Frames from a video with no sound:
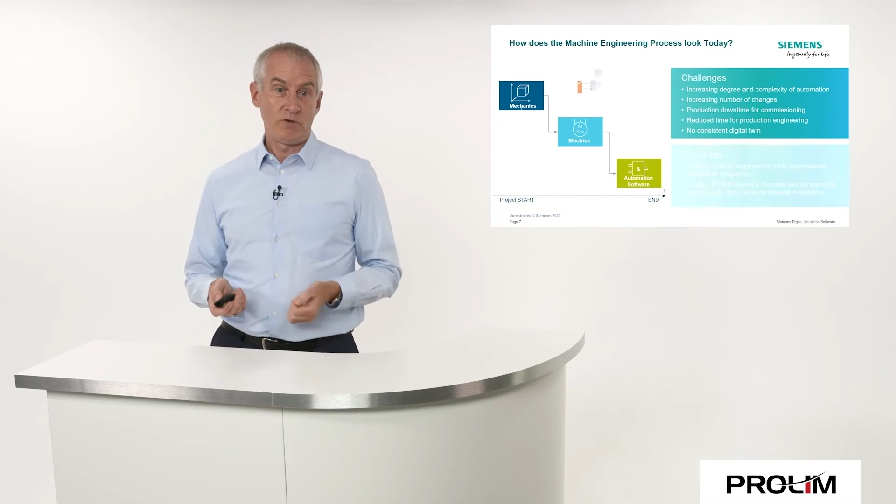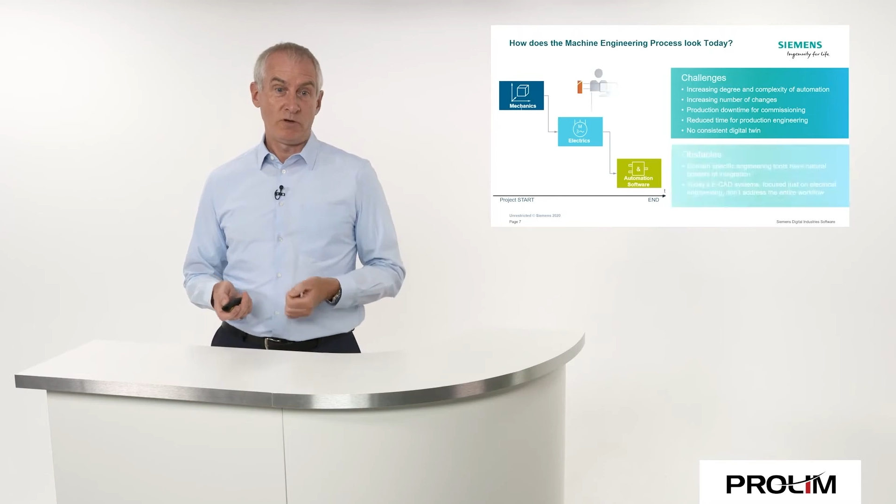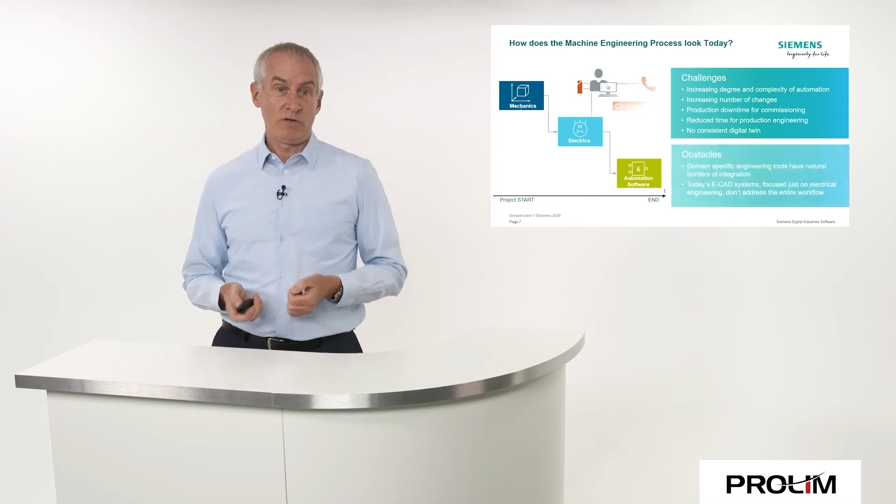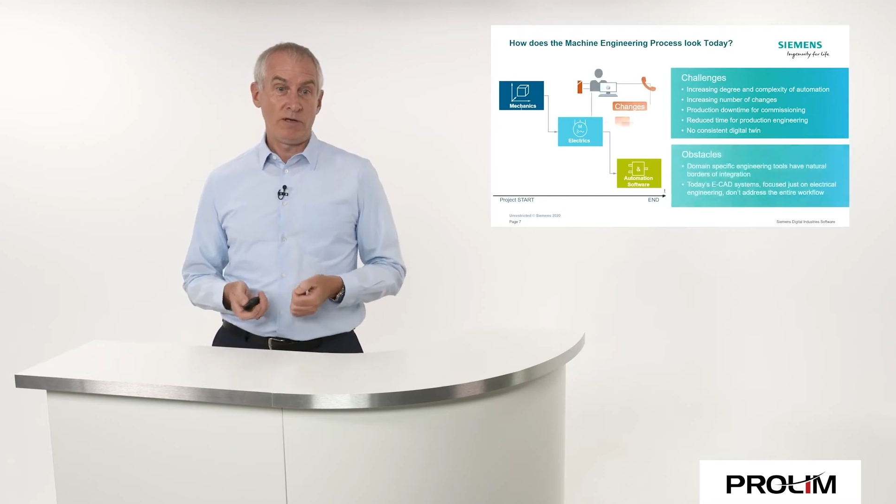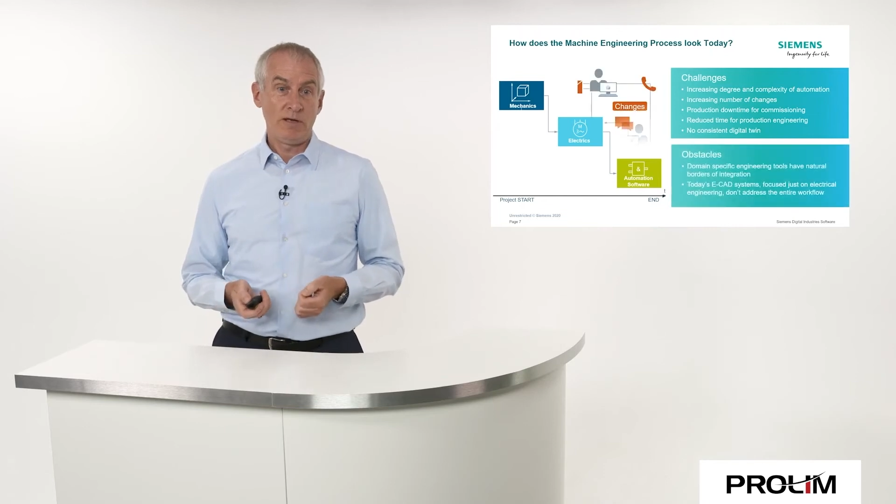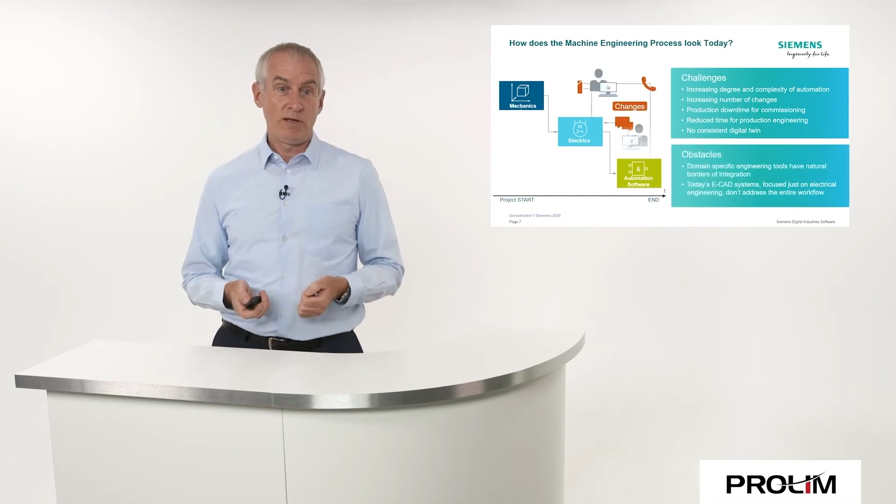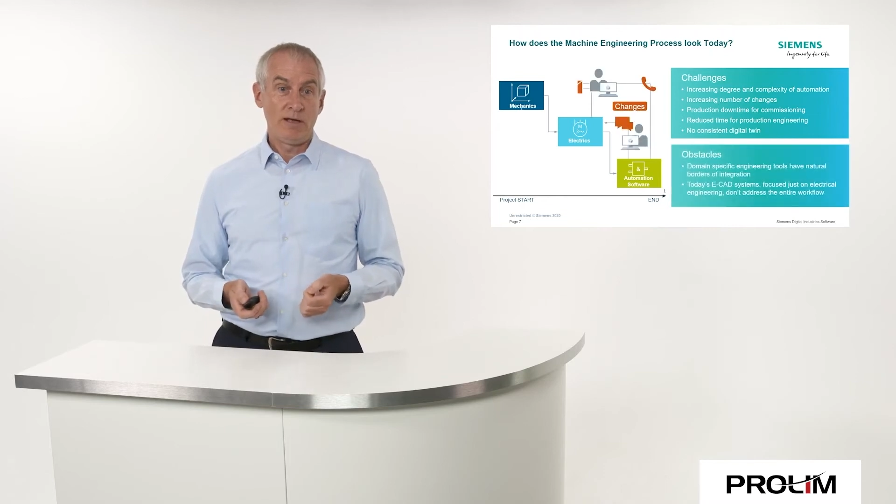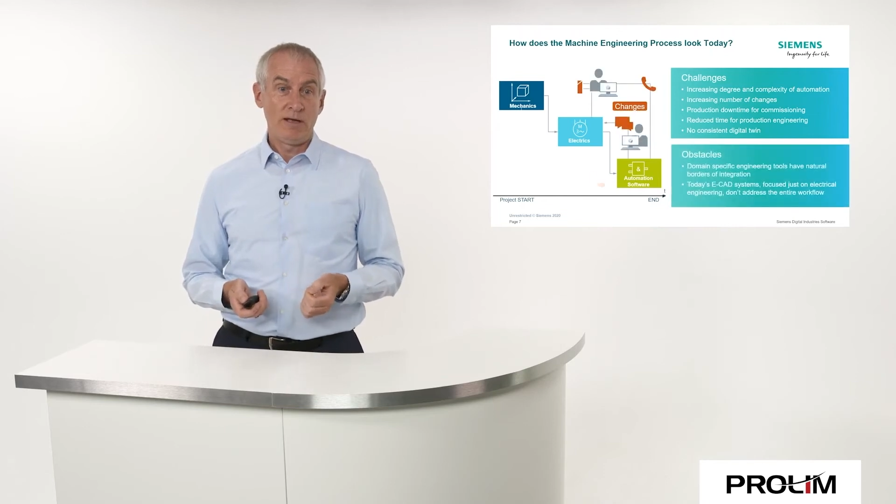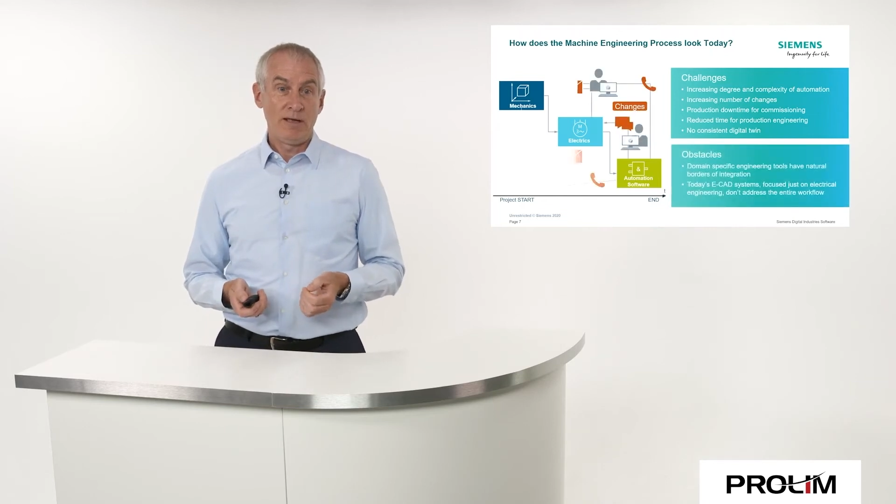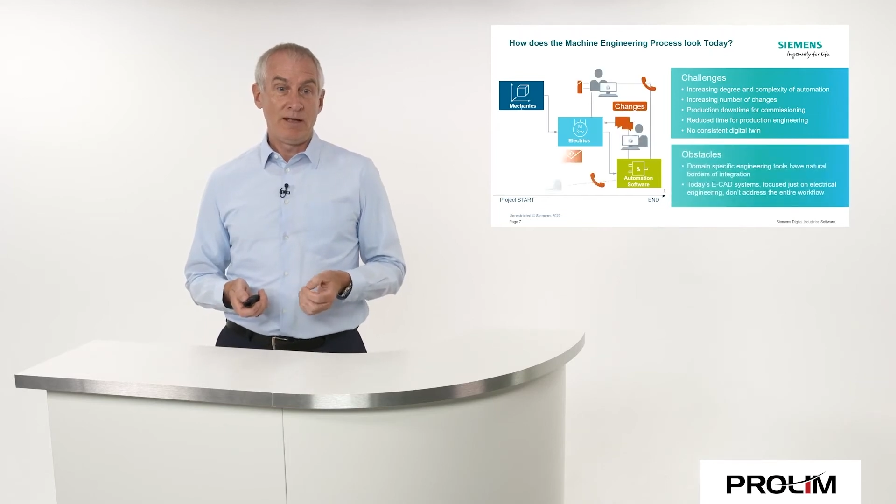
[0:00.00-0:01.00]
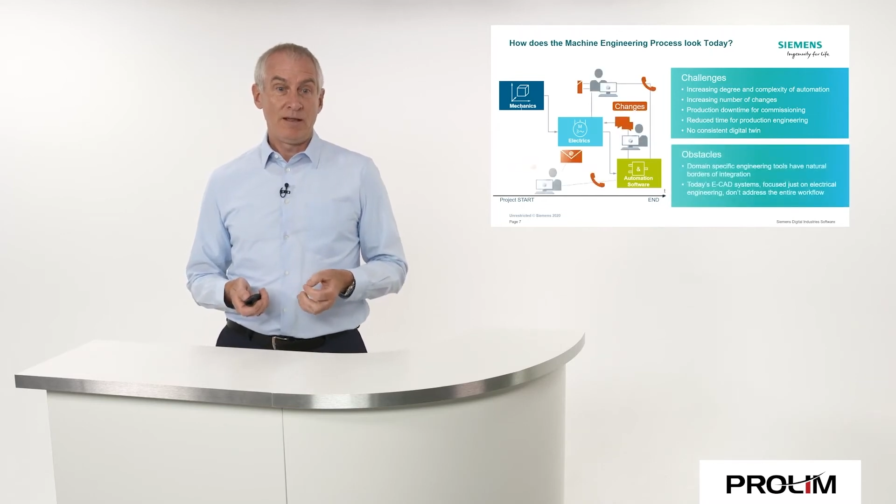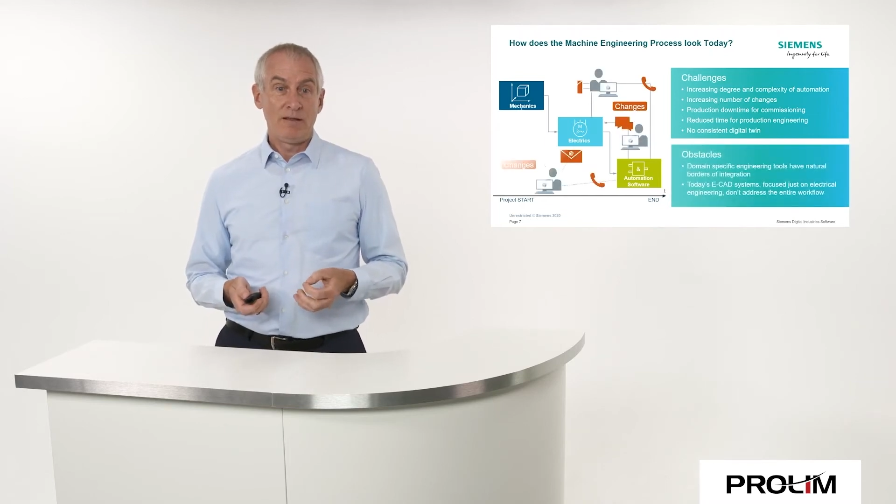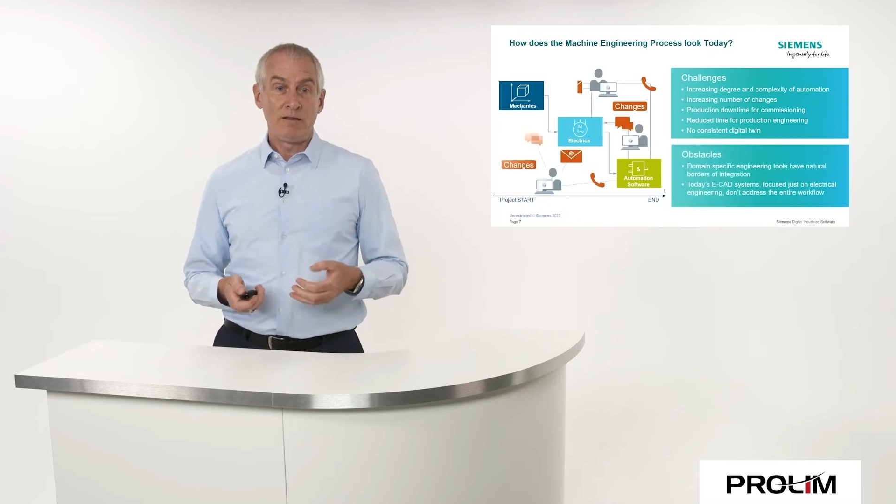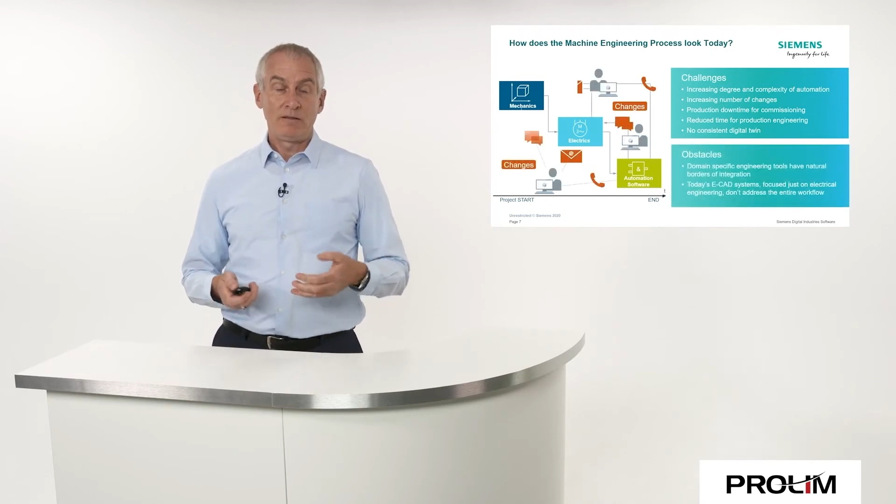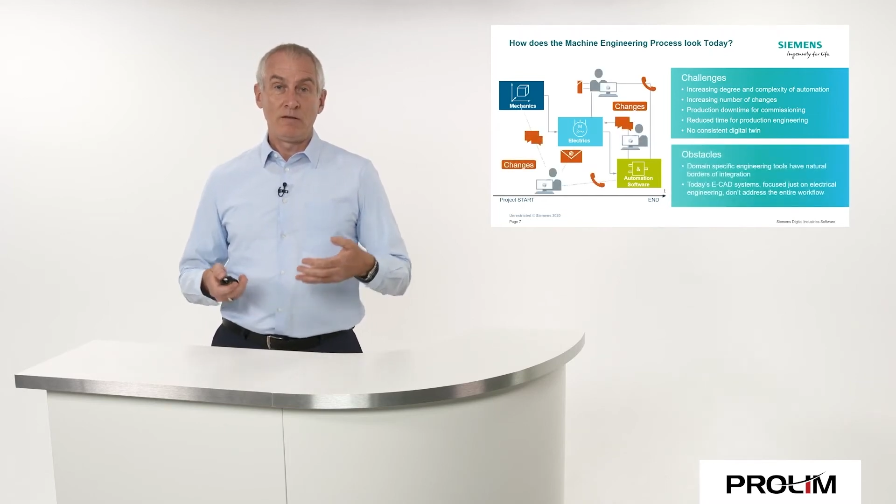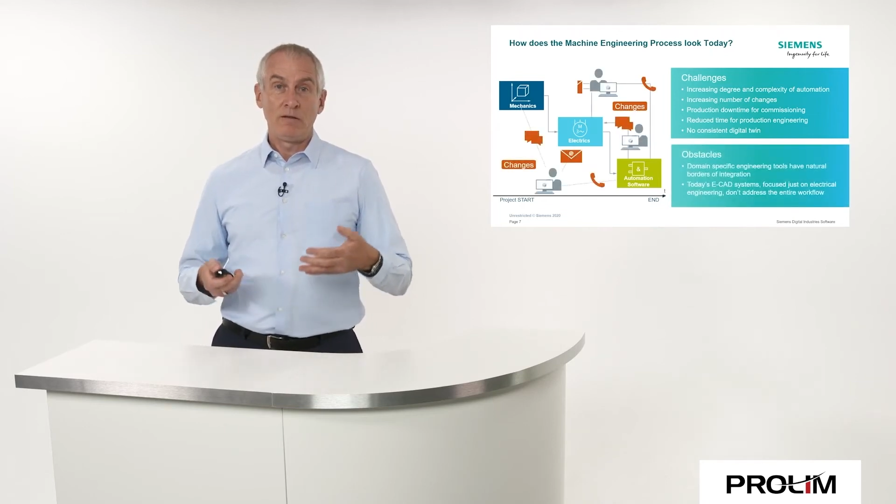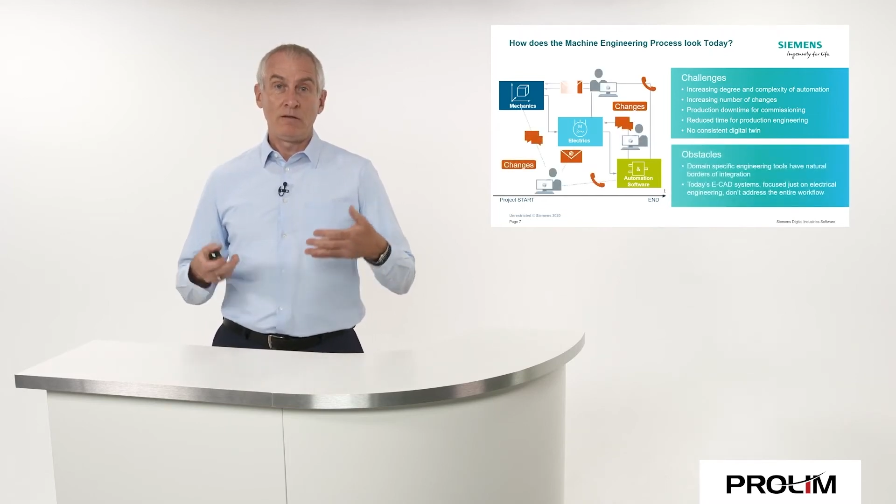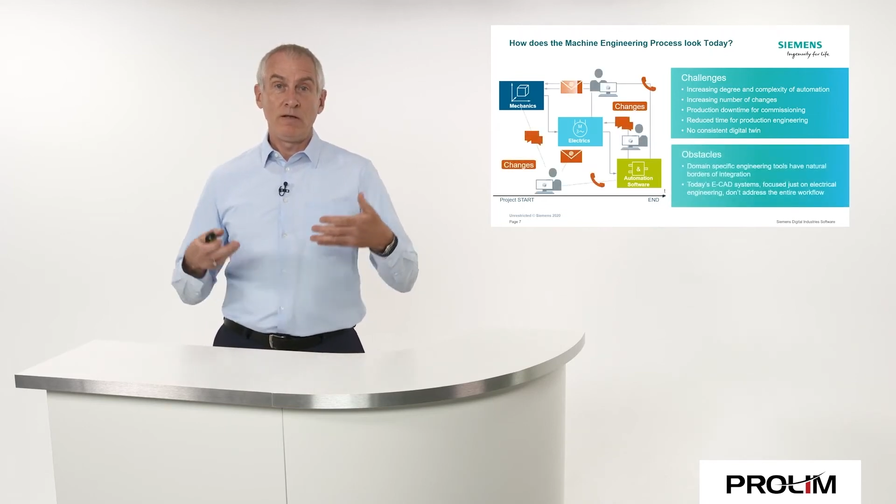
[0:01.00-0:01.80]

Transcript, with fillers: certainly, that the